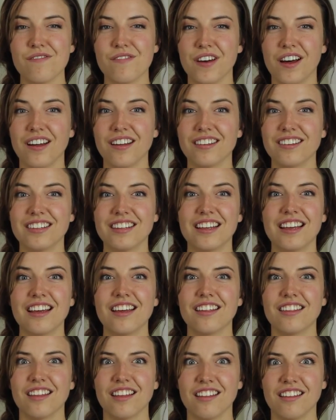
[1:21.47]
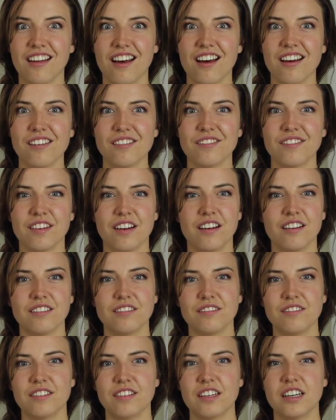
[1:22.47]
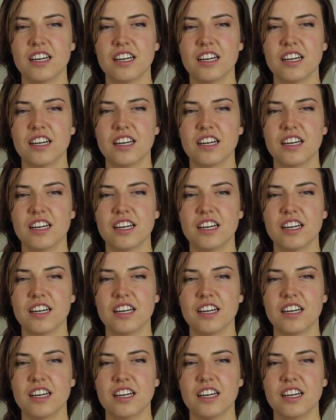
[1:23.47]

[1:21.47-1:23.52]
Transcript: felt the love of